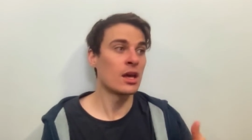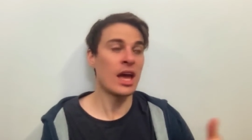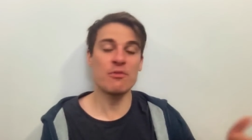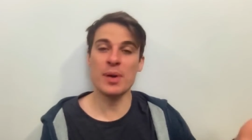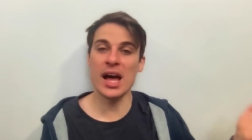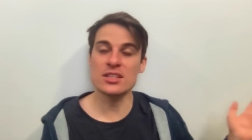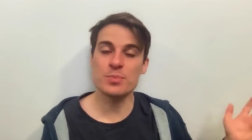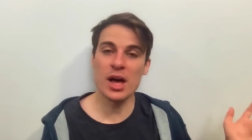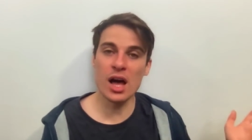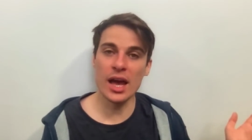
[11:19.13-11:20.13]
have passed
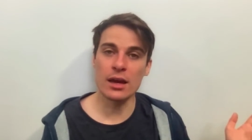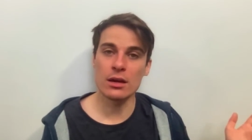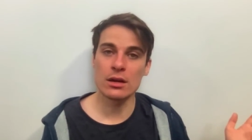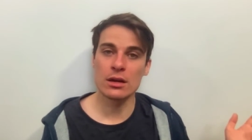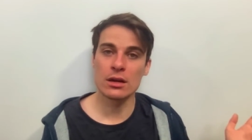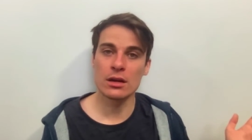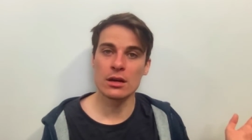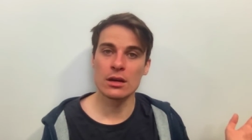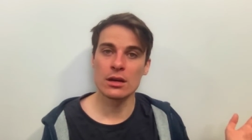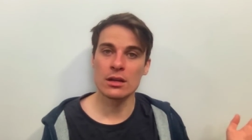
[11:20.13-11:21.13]
by.
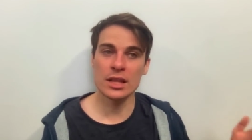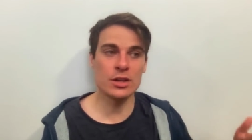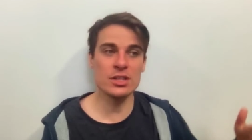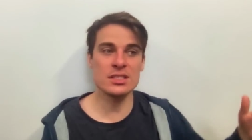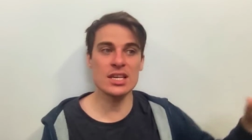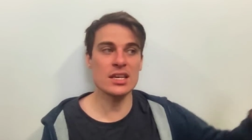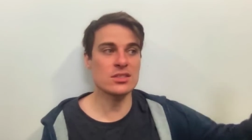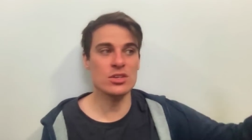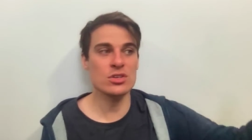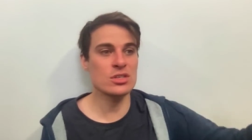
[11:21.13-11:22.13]
They don't
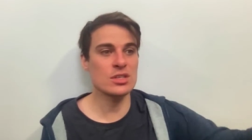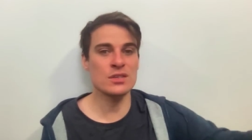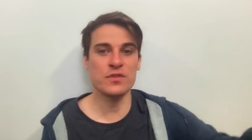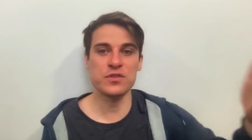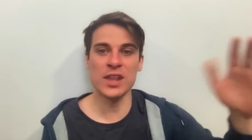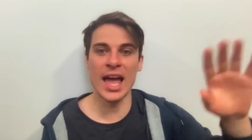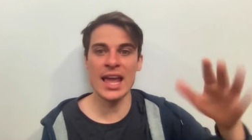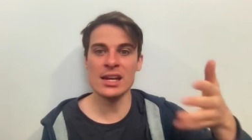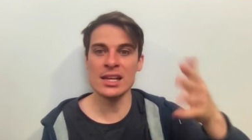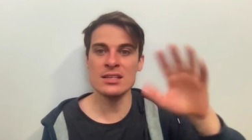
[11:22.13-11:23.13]
exist. So you're just this
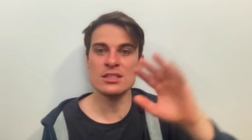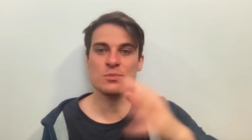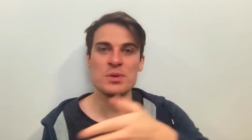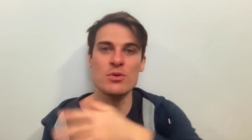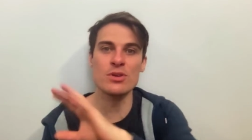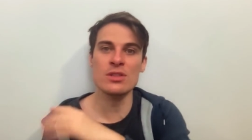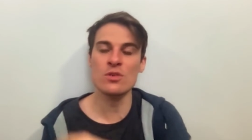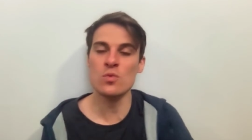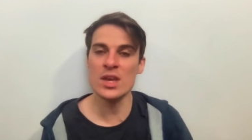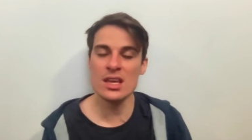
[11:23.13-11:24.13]
flailing spirit in
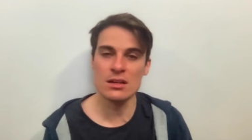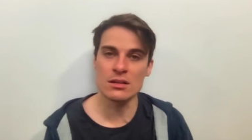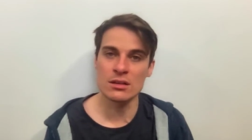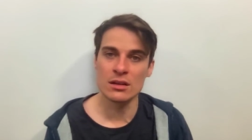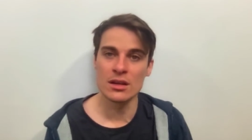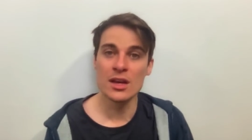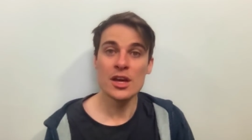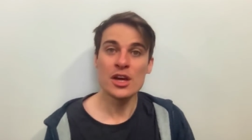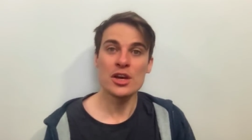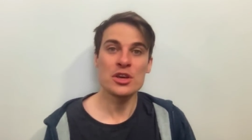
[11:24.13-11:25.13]
the wind,
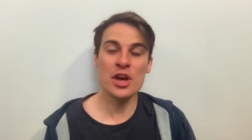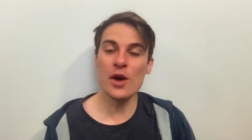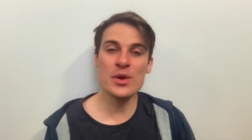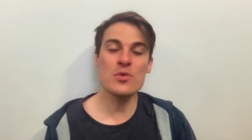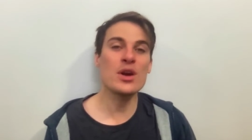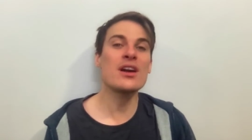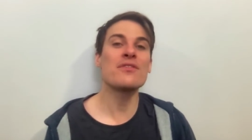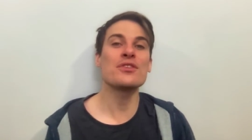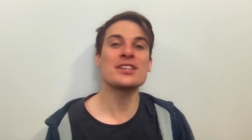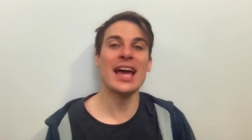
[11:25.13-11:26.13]
going
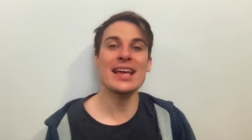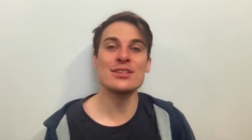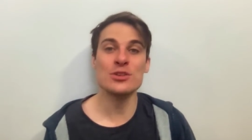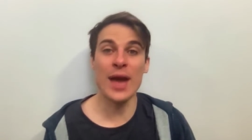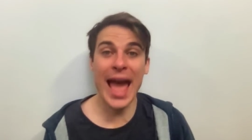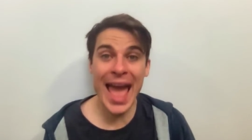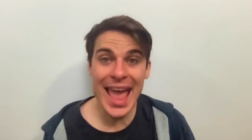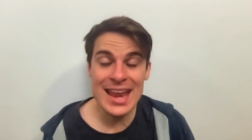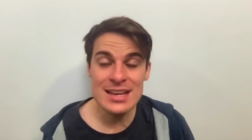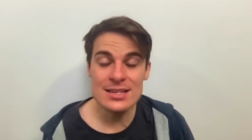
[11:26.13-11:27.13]
wherever it takes you.
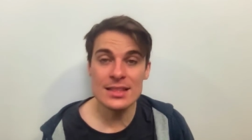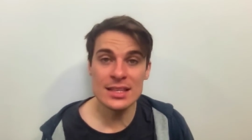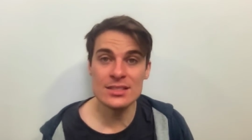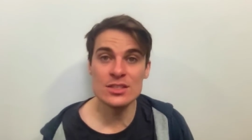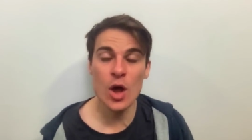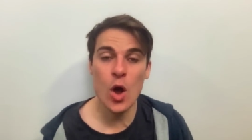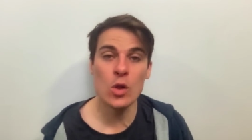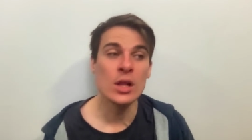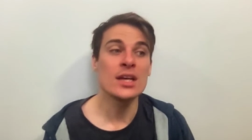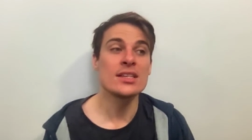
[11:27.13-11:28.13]
And this is the whole